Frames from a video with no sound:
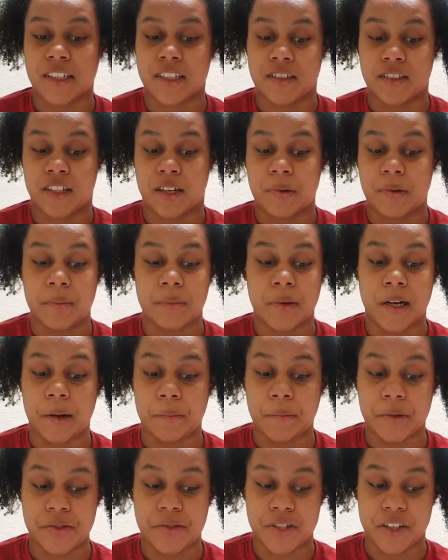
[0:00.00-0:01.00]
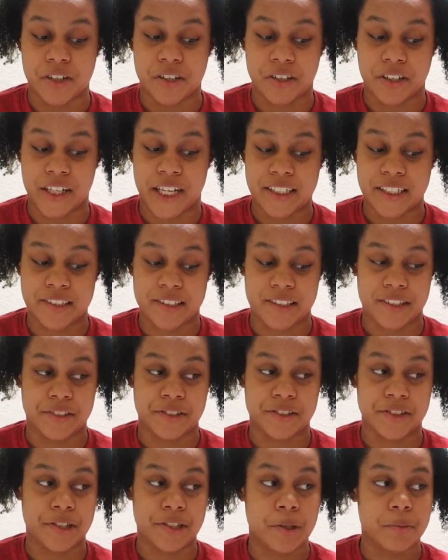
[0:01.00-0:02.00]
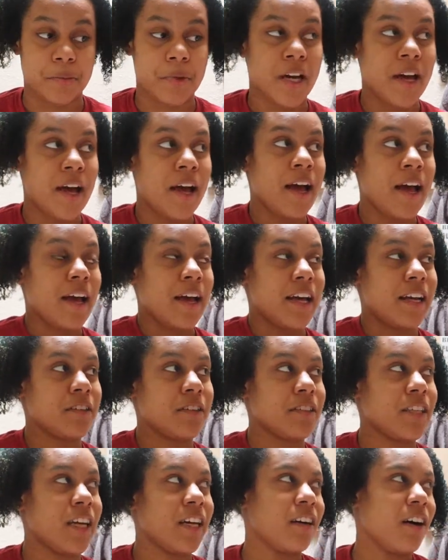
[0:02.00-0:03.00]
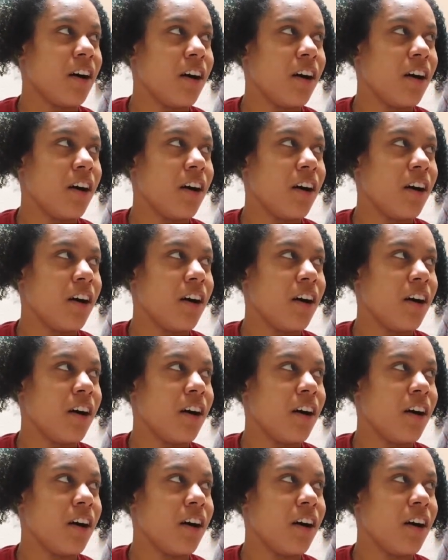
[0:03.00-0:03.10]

I saw my mom using her Castile soap, and I was like,